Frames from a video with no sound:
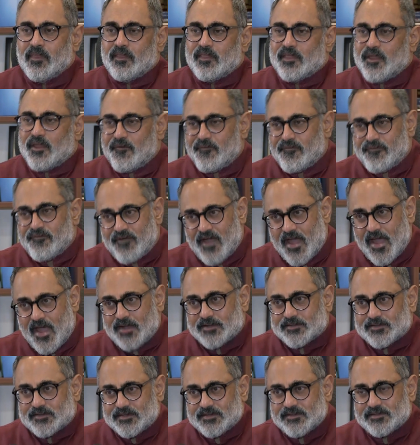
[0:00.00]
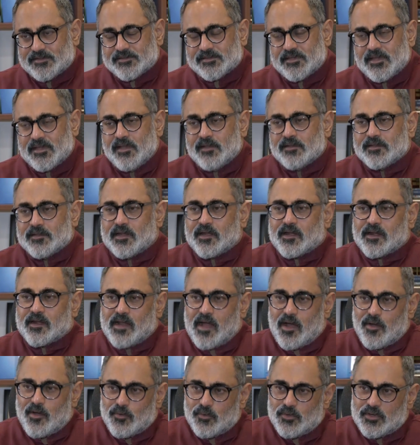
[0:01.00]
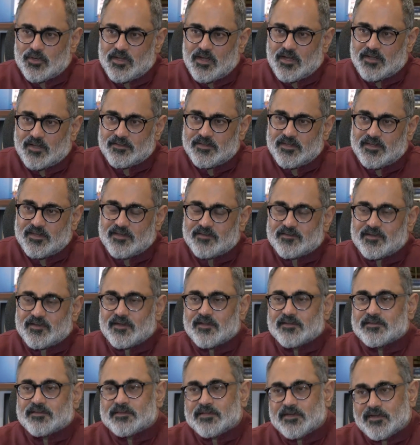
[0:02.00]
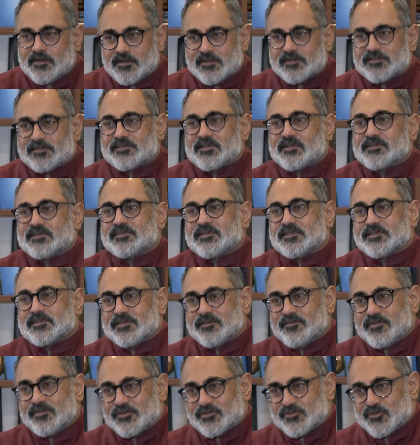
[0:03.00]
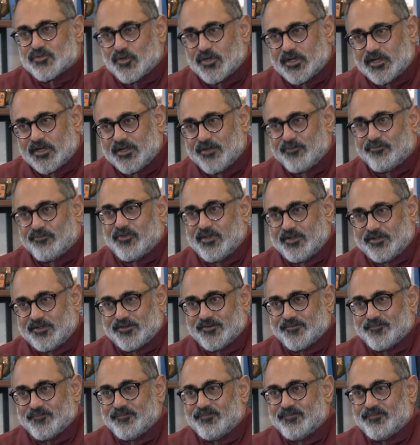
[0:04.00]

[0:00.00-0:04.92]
The fact is that Rahul Gandhi has had a third successive historic defeat.